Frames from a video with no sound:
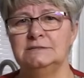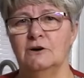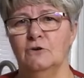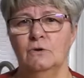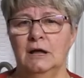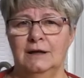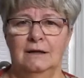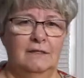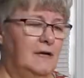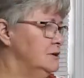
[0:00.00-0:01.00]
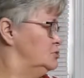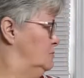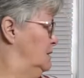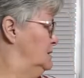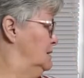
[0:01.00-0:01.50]
So that should
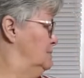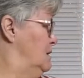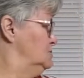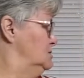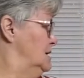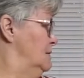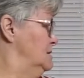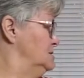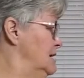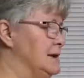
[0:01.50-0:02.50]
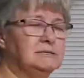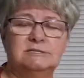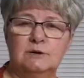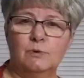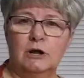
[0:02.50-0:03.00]
be the amount of time it takes
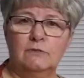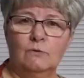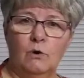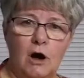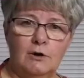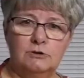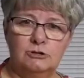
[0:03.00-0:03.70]
to bring the water